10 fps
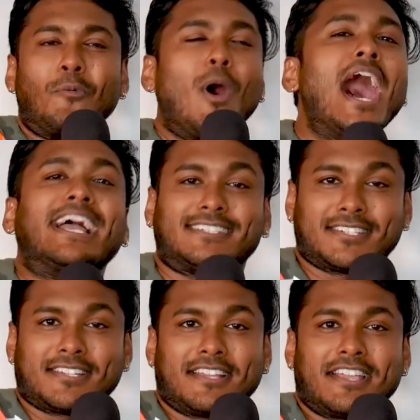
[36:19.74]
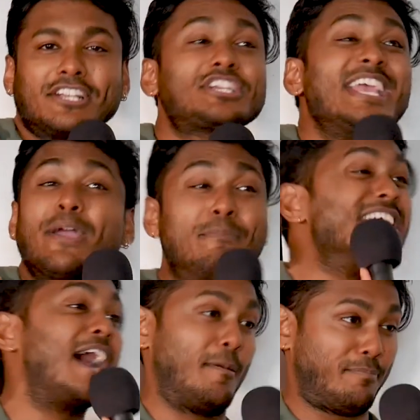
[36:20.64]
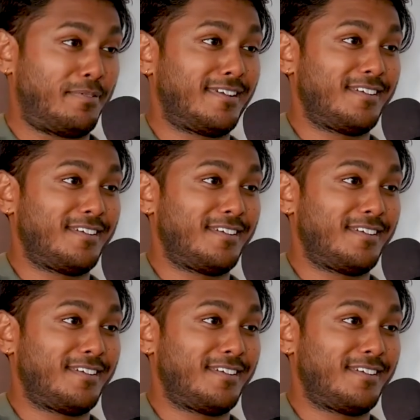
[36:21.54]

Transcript: What? She hit me up.